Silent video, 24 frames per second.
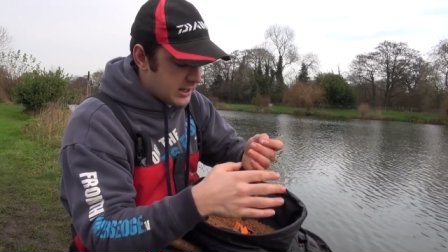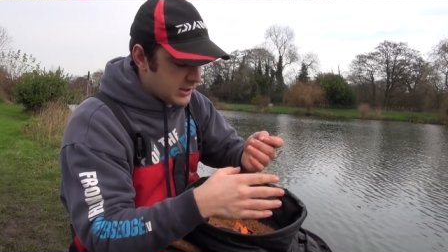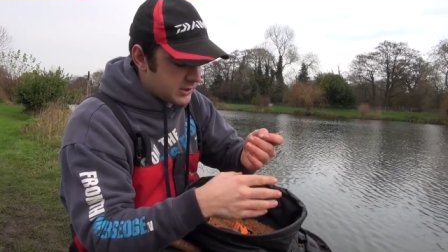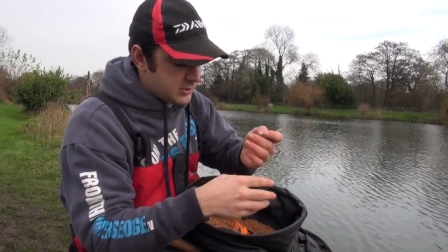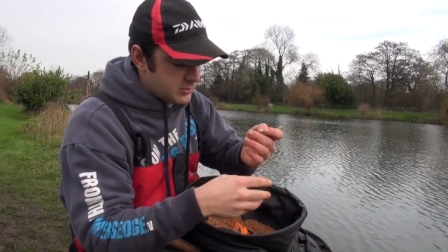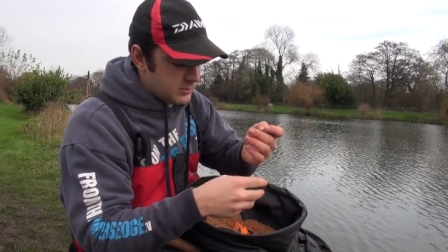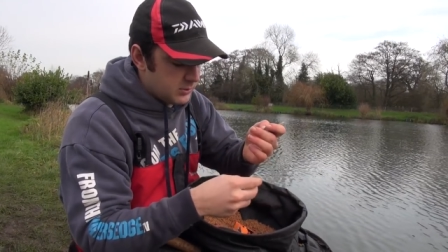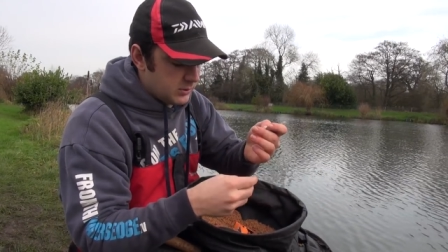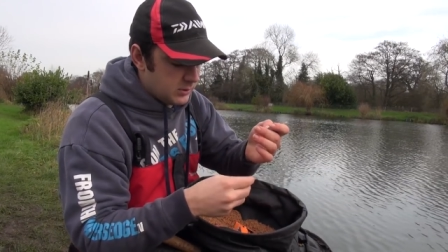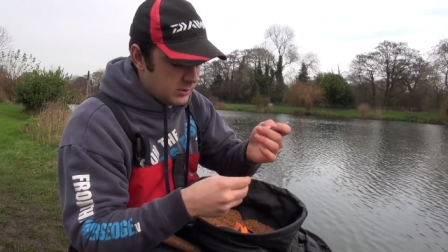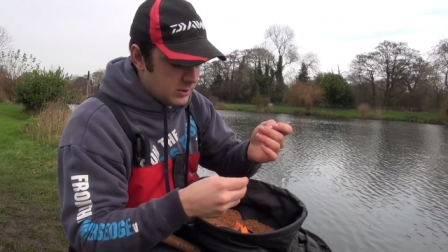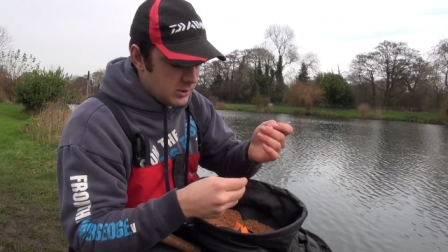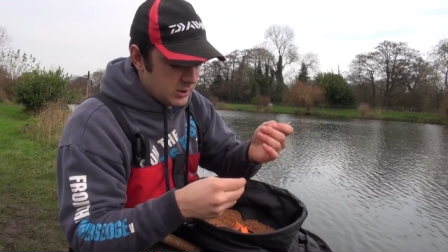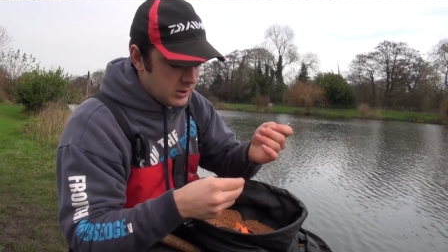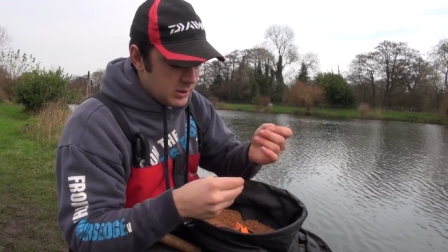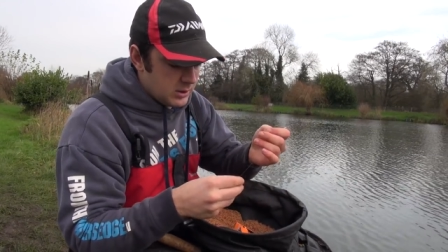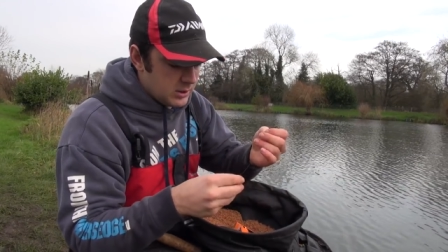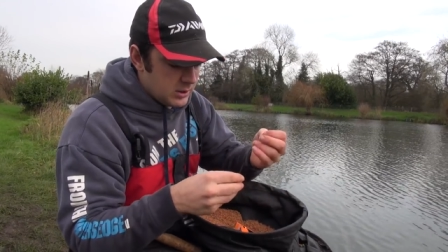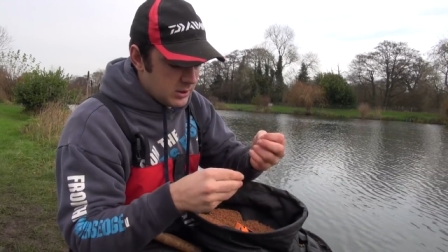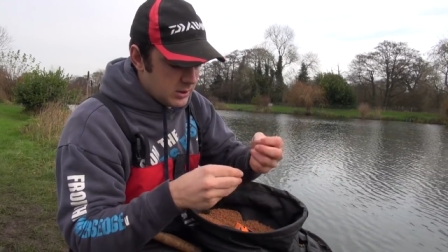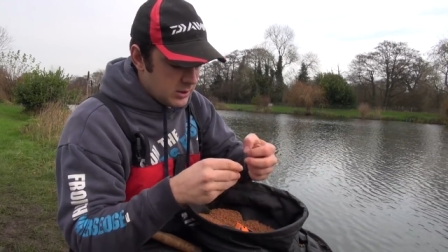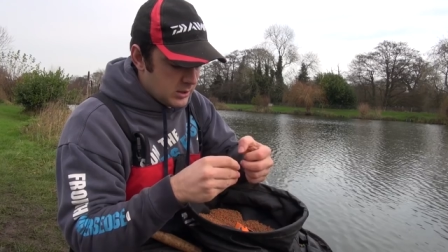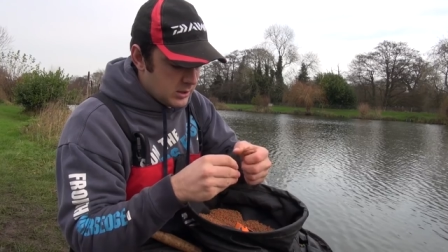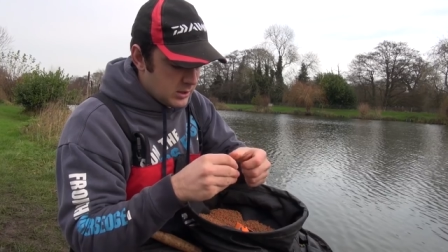actual
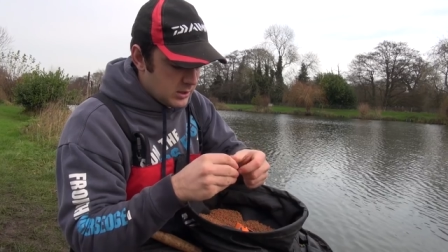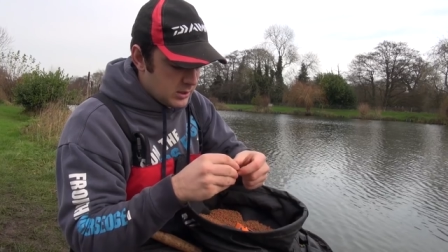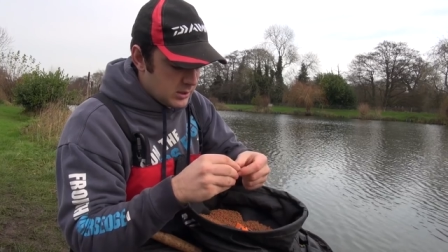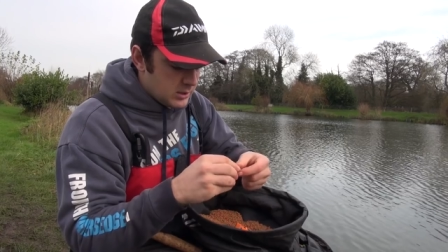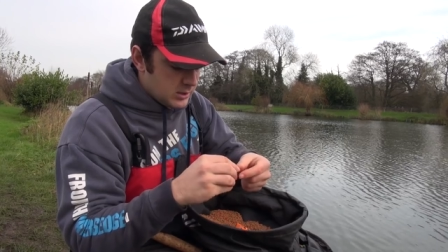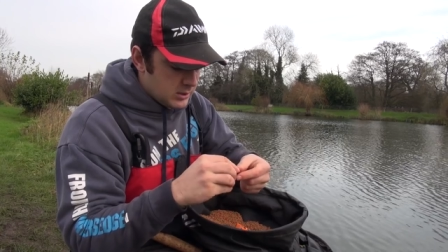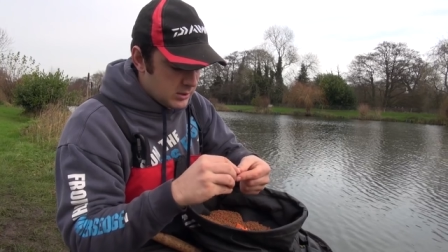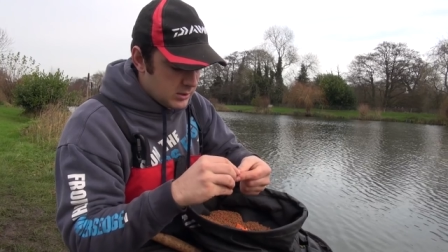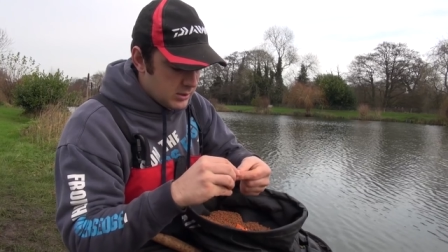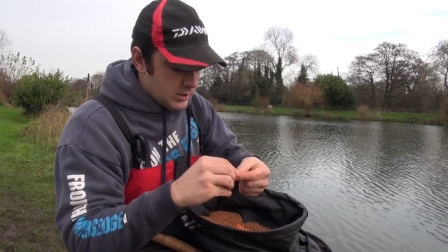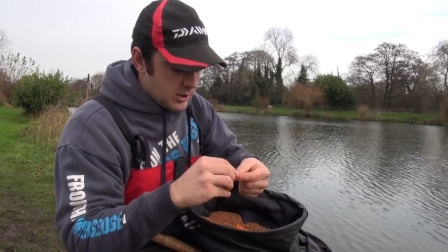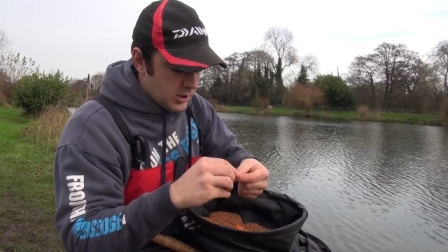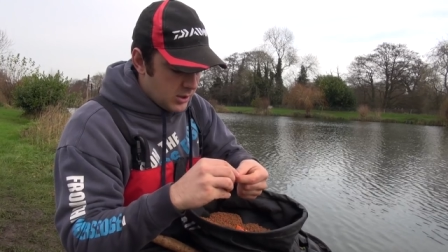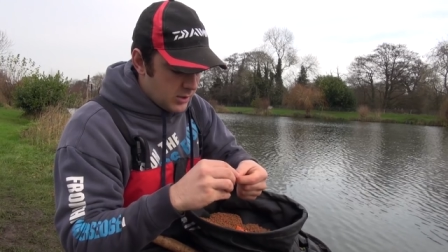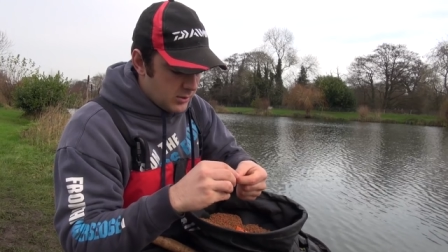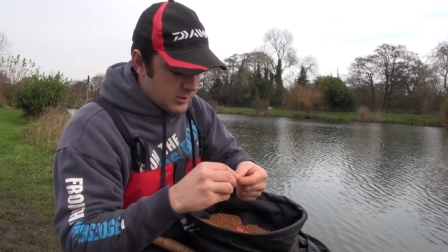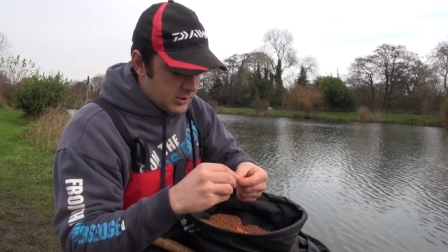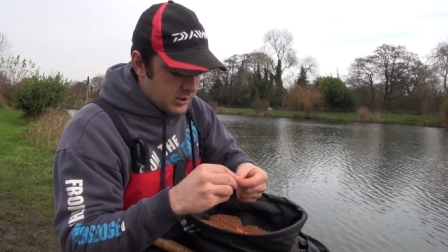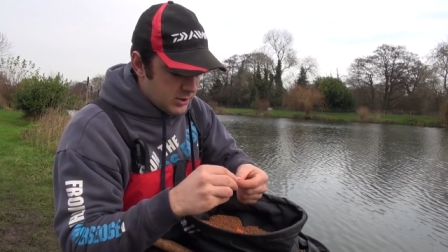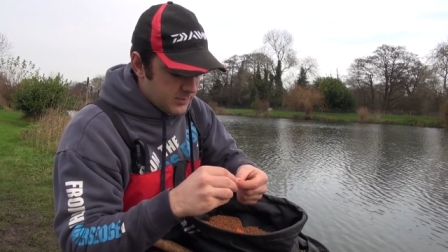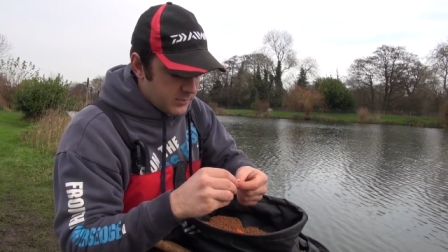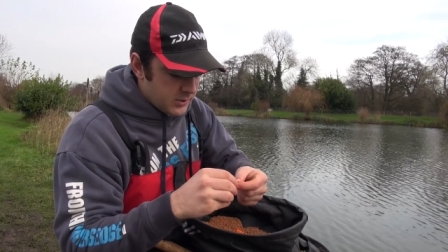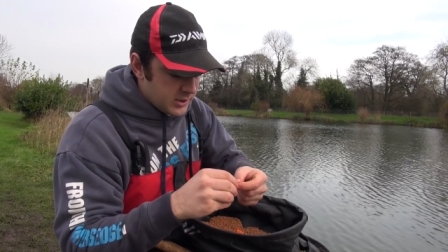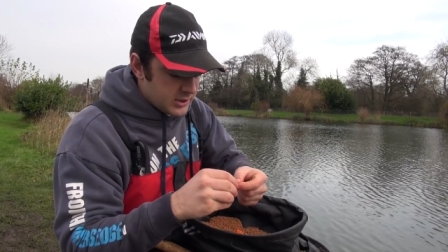
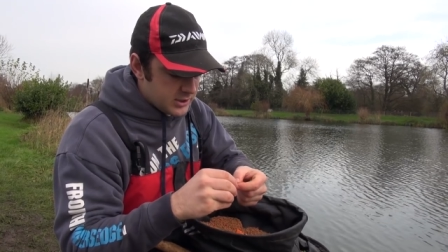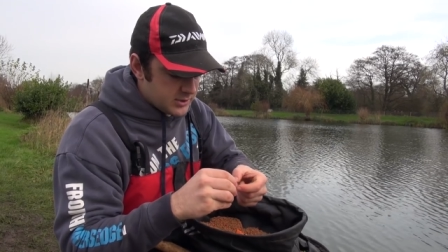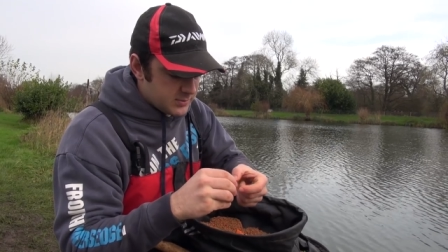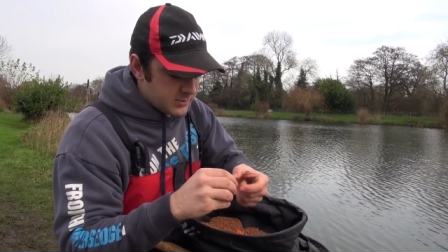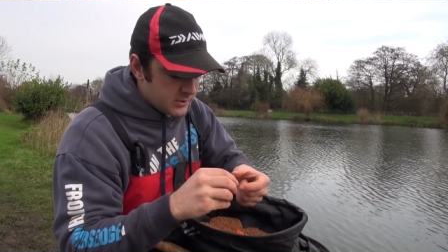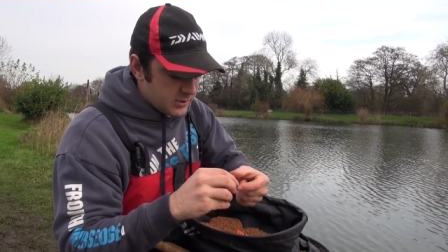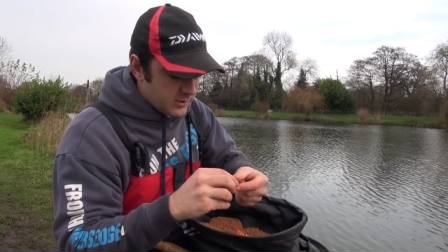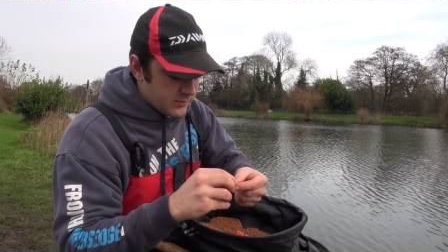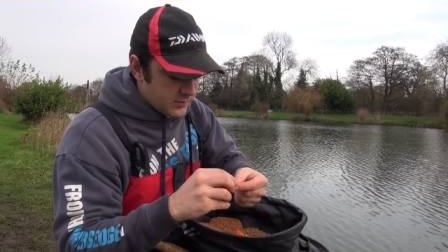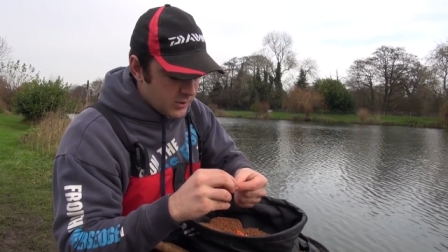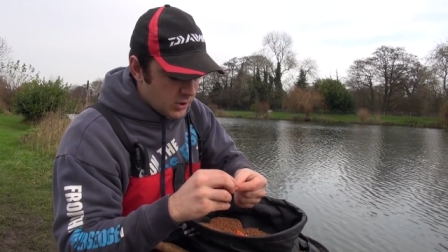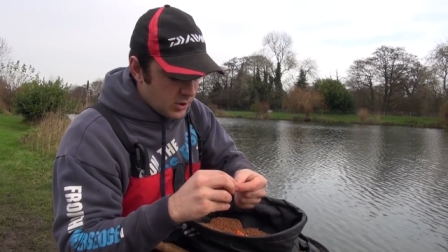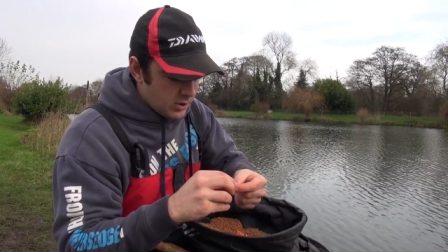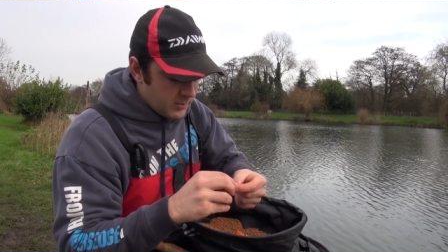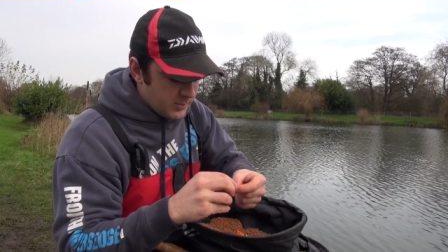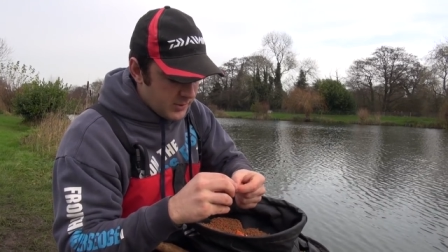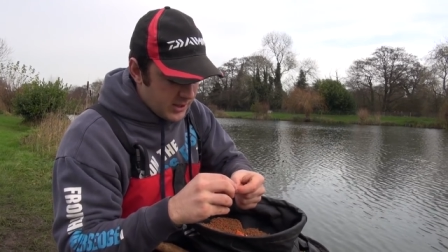load and the principle. And I've got a